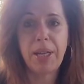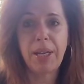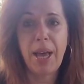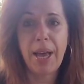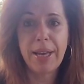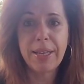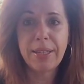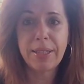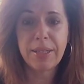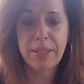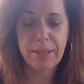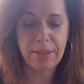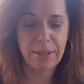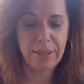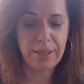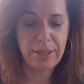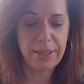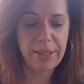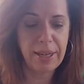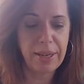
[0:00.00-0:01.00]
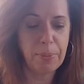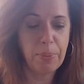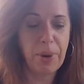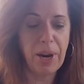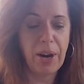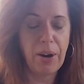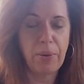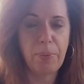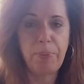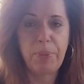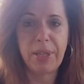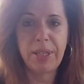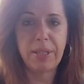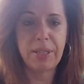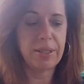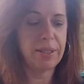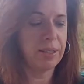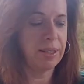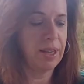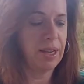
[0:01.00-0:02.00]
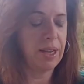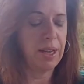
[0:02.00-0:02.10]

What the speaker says: last 10 pair mix